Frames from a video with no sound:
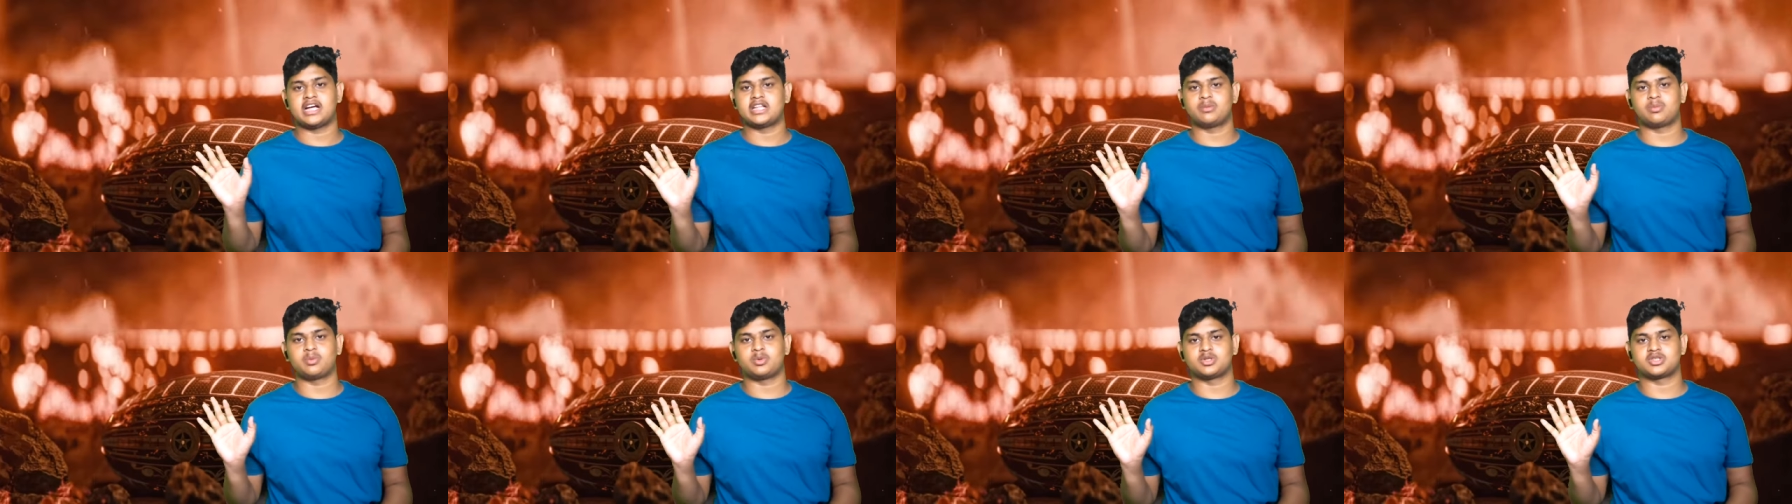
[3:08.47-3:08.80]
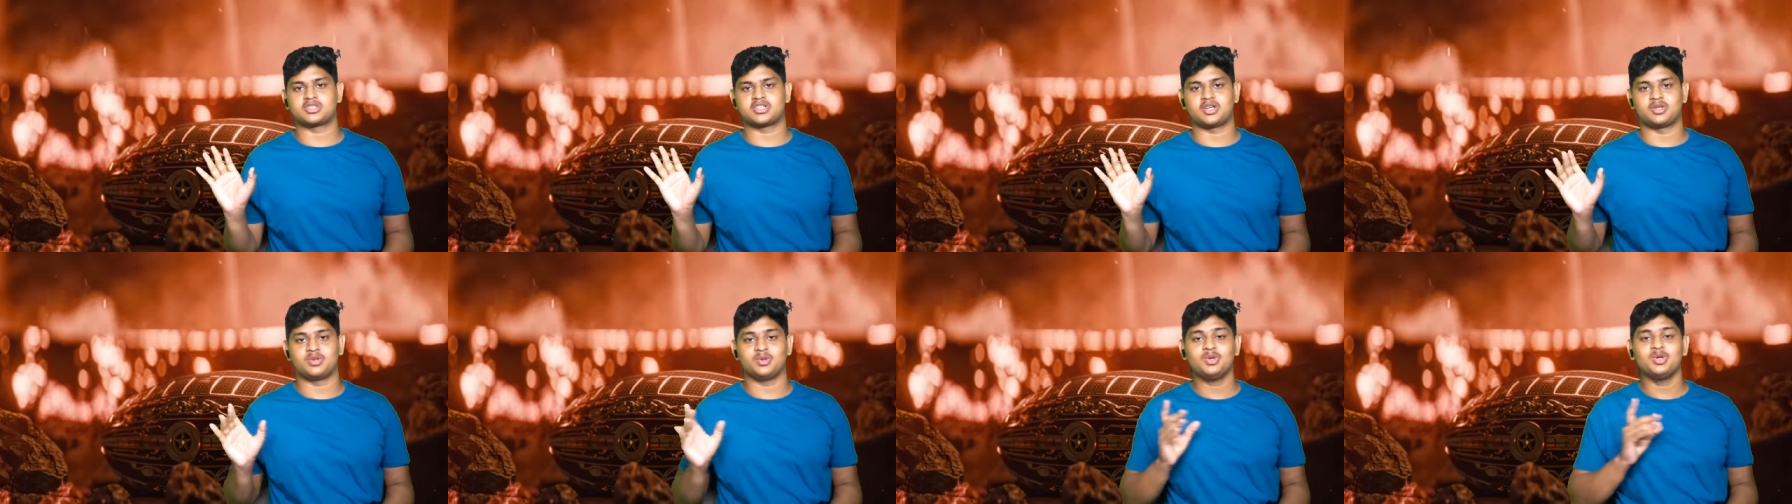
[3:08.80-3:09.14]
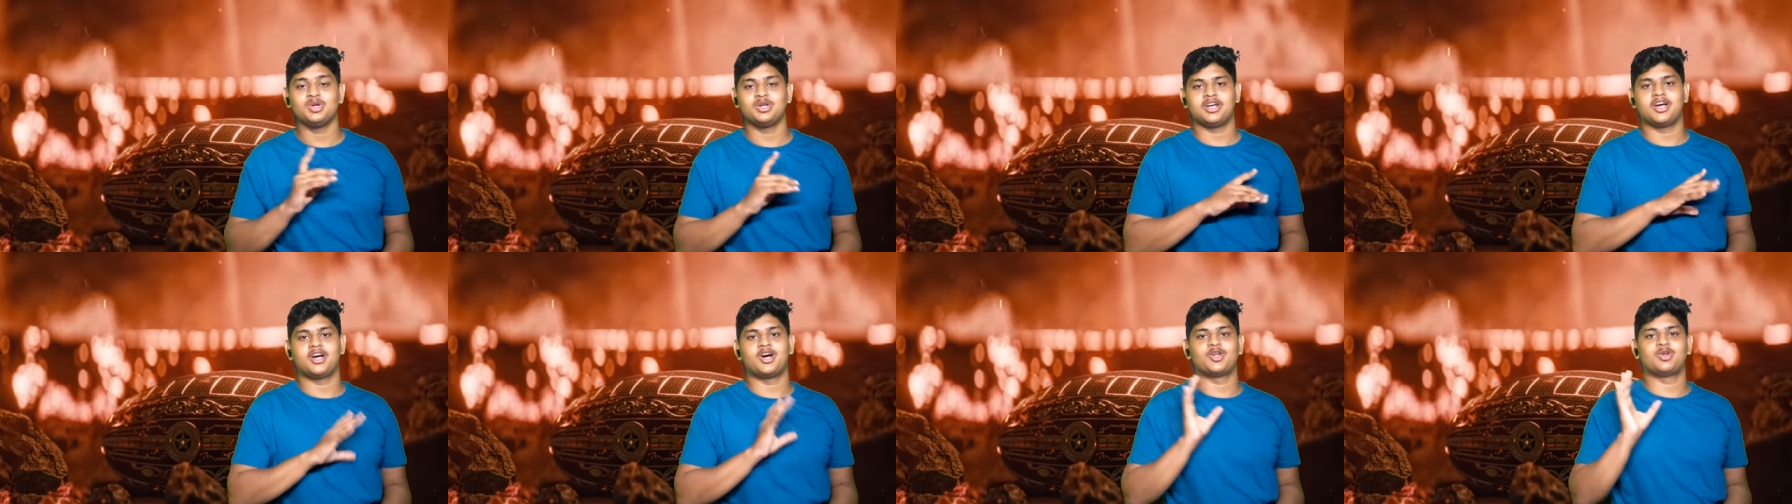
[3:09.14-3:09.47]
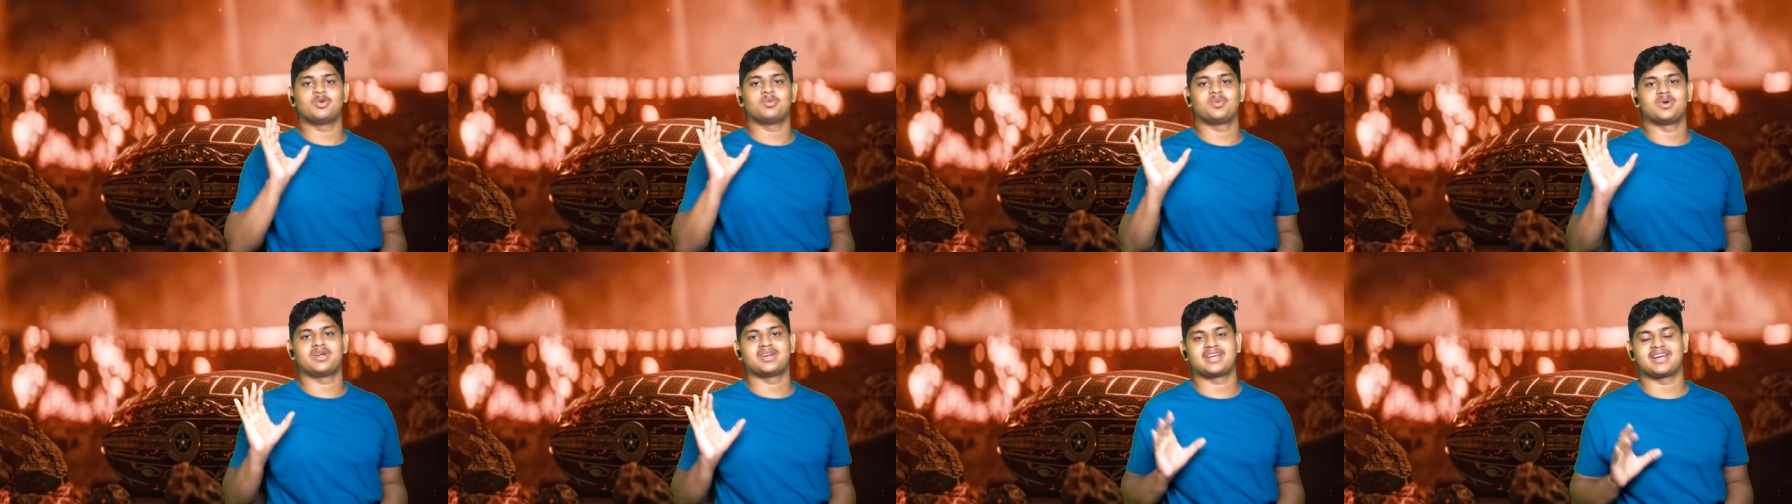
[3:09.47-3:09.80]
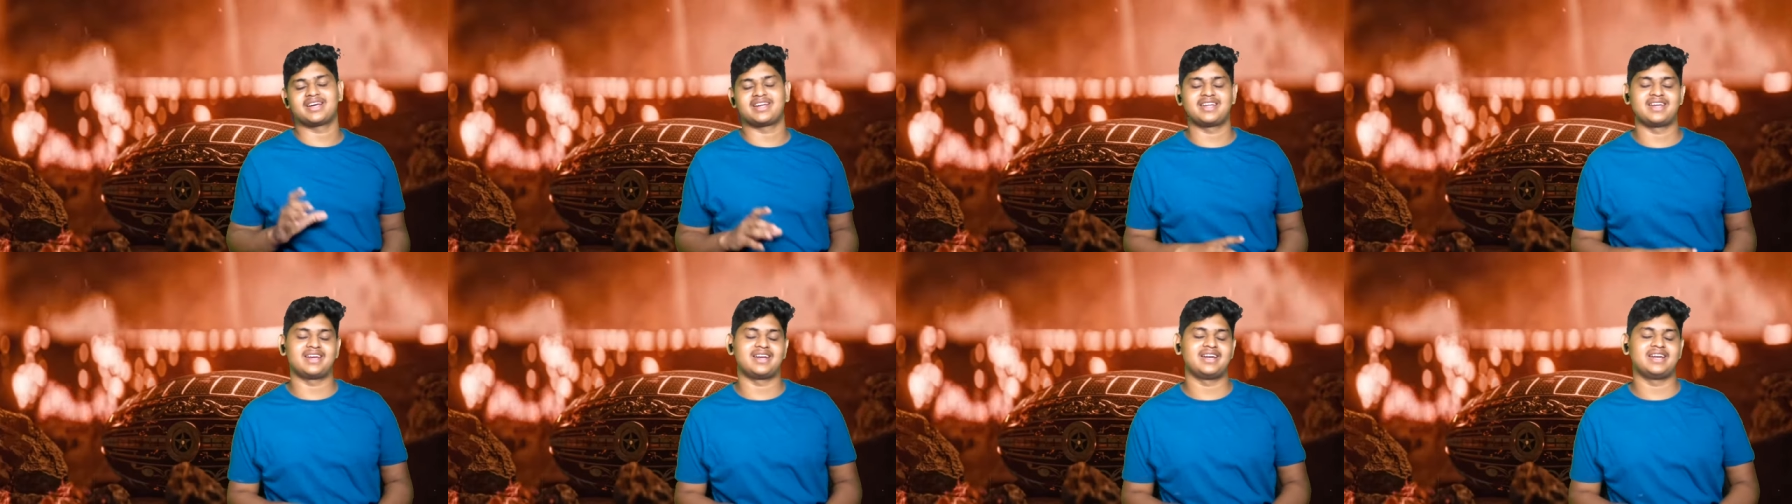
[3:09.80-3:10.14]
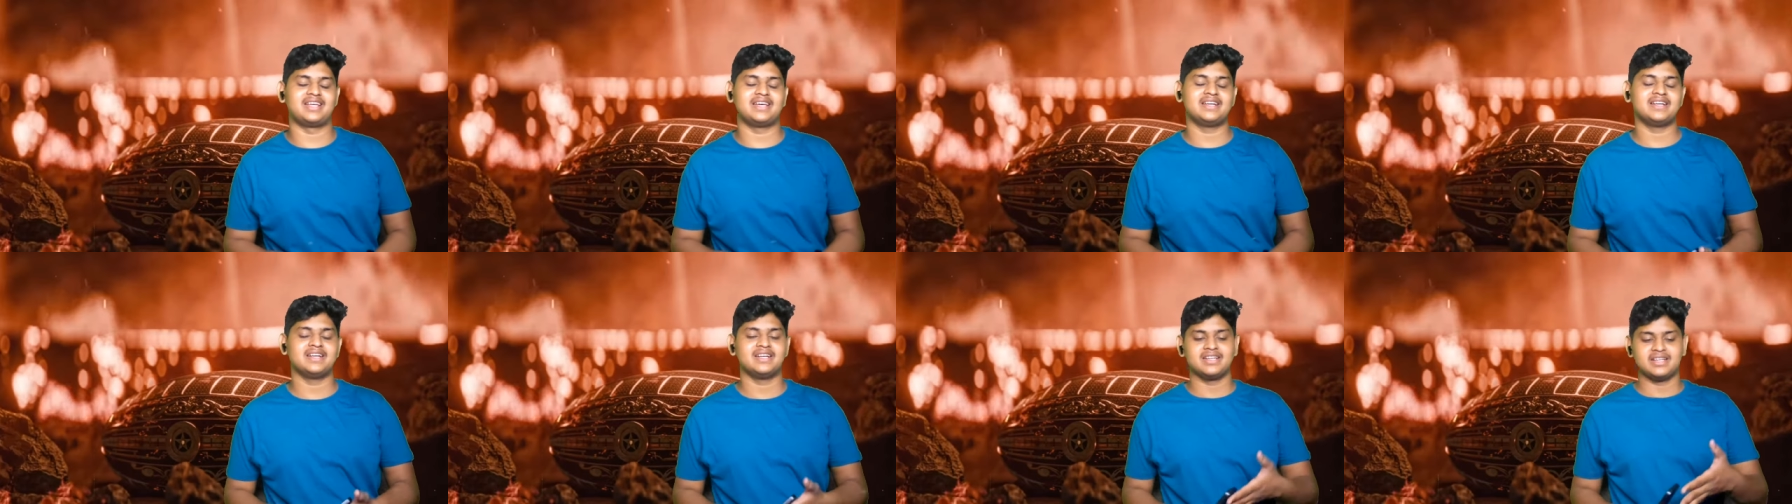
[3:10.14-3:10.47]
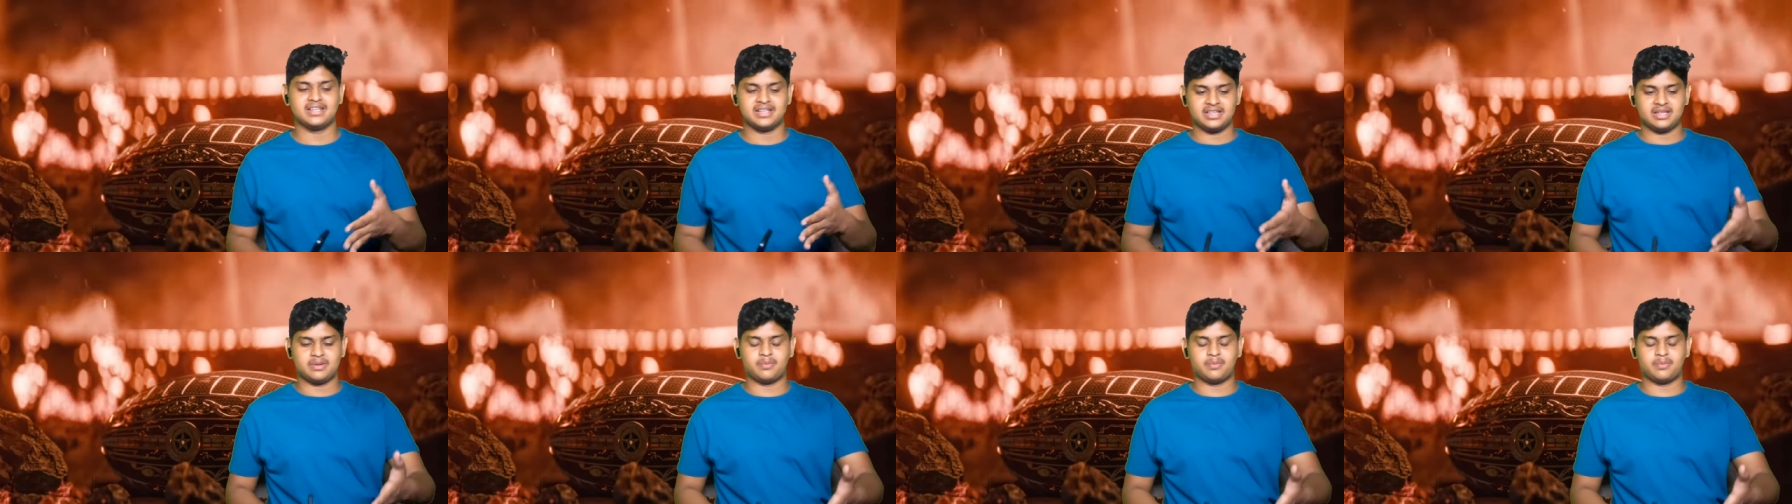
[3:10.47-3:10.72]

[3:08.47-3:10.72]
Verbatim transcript: Adipushkadu, Hanuman Ganindi.